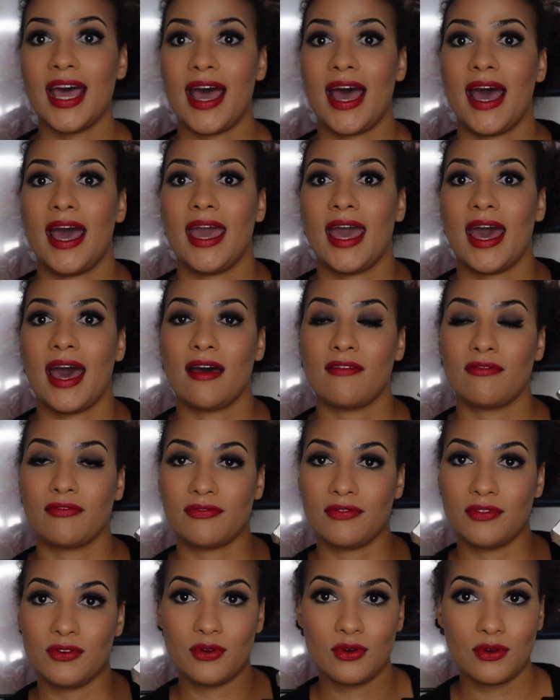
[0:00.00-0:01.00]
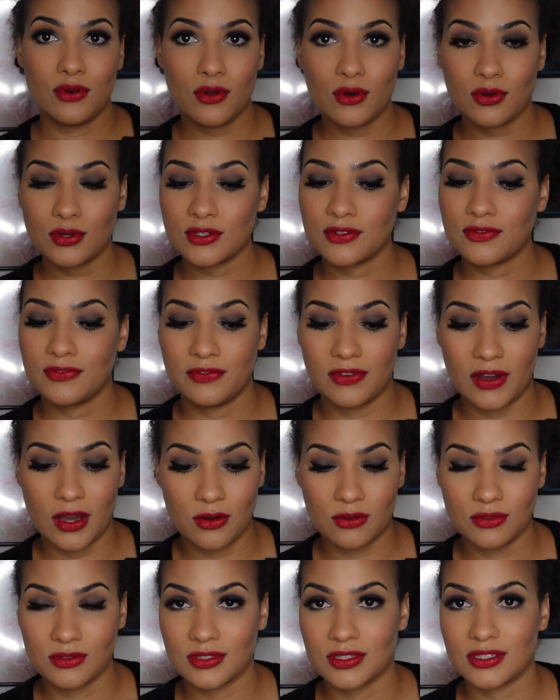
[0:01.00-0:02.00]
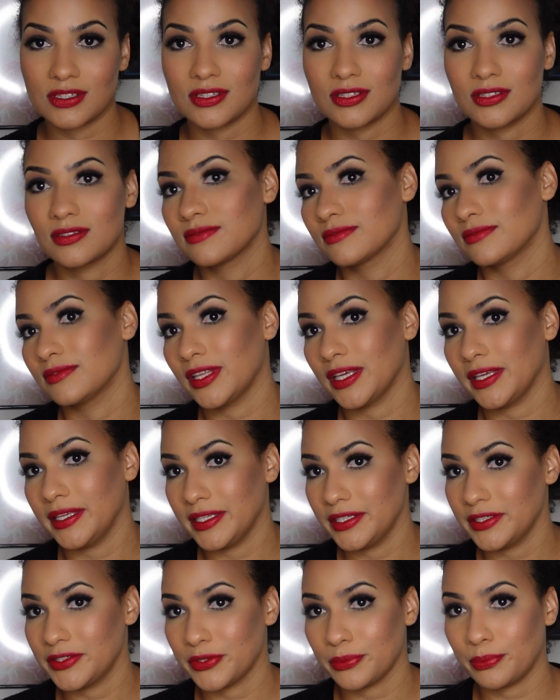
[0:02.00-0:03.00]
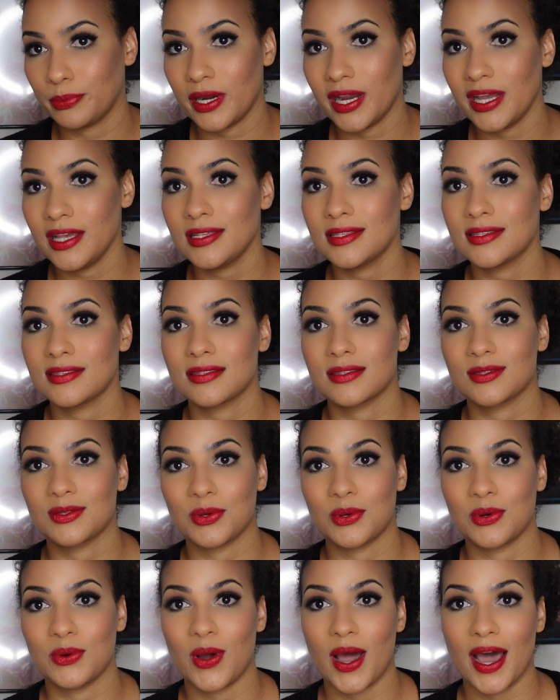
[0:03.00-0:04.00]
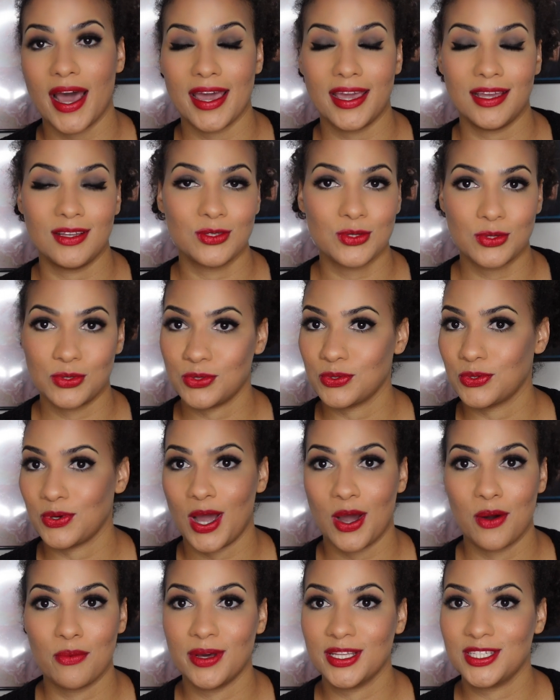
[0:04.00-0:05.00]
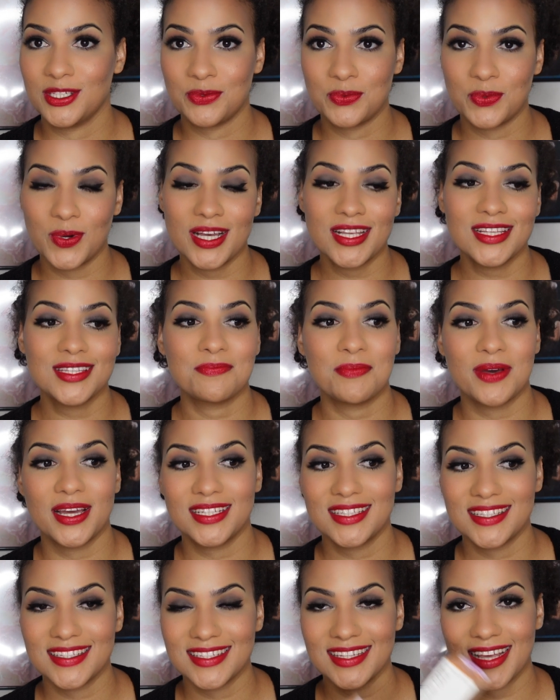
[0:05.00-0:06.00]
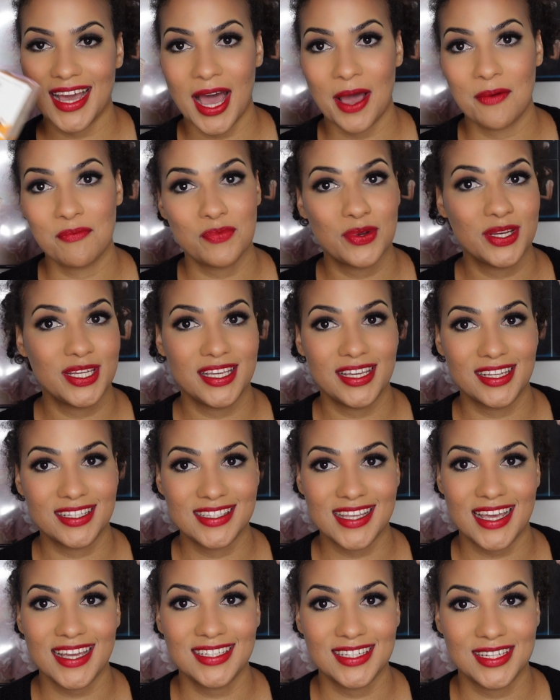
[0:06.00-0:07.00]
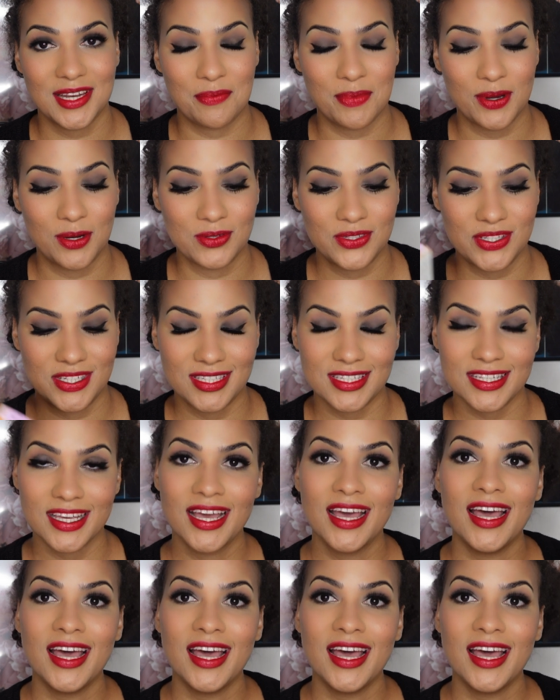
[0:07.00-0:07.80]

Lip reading: I have not found the initial price, so I don't know how much it was, but I'm pretty excited about it.